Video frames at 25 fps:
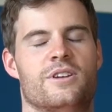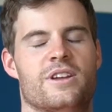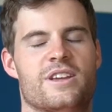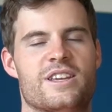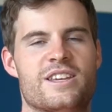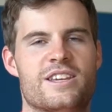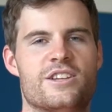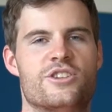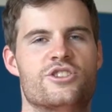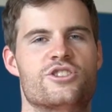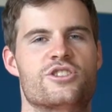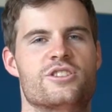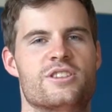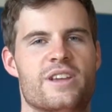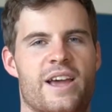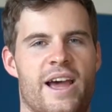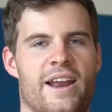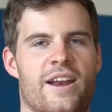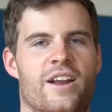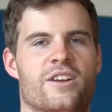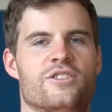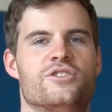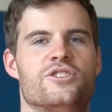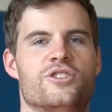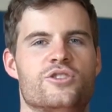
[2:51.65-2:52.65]
each
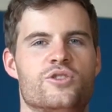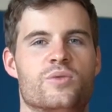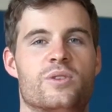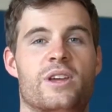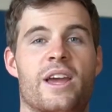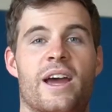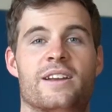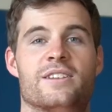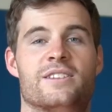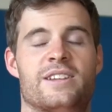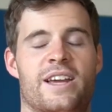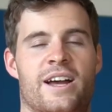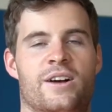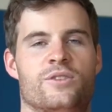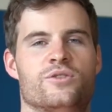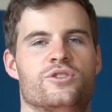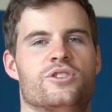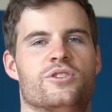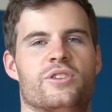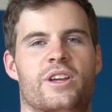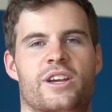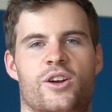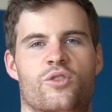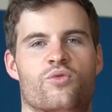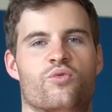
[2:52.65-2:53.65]
set until you get down
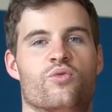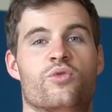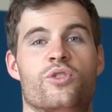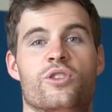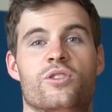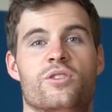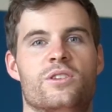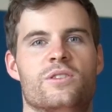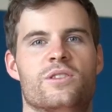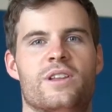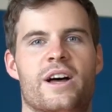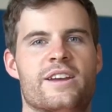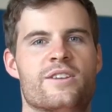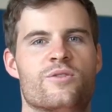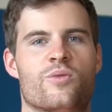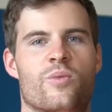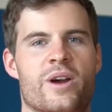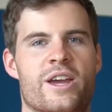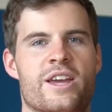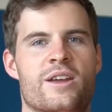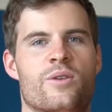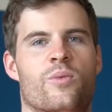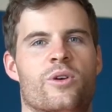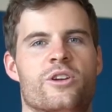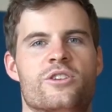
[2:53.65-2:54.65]
to a really light
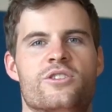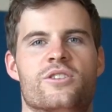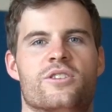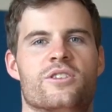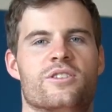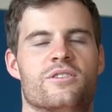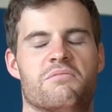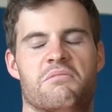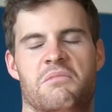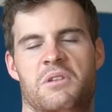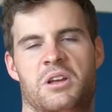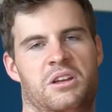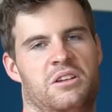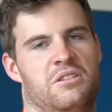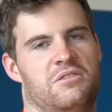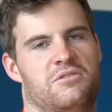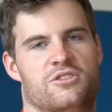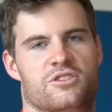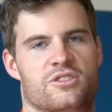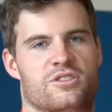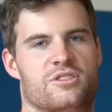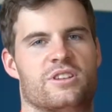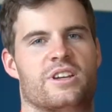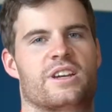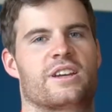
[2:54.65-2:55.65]
weight where you can
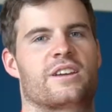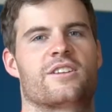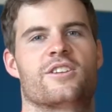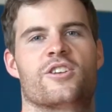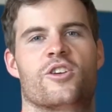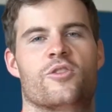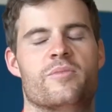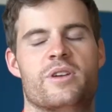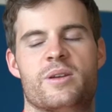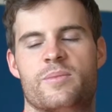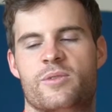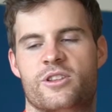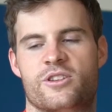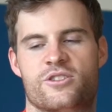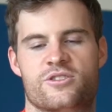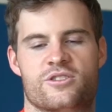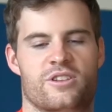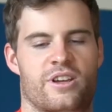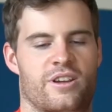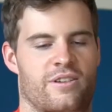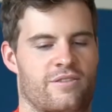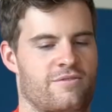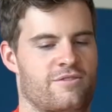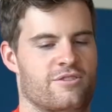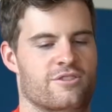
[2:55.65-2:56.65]
just maybe there's
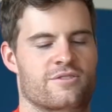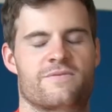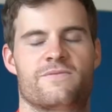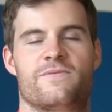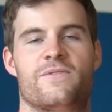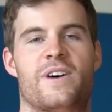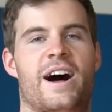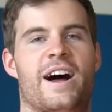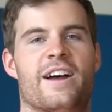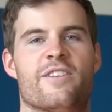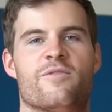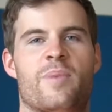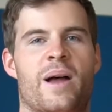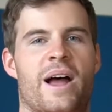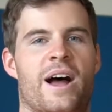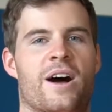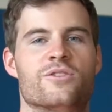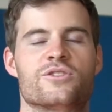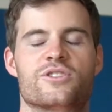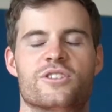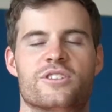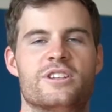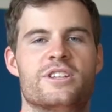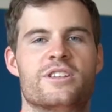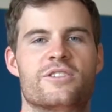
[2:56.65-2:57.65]
just 5
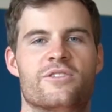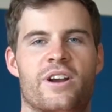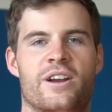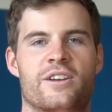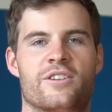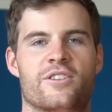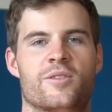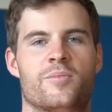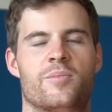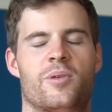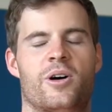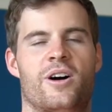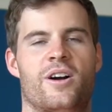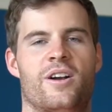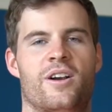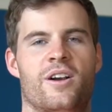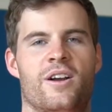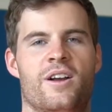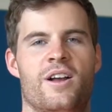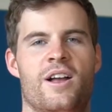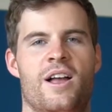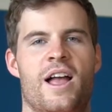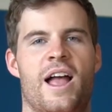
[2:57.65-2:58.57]
pounds on either end of the bar.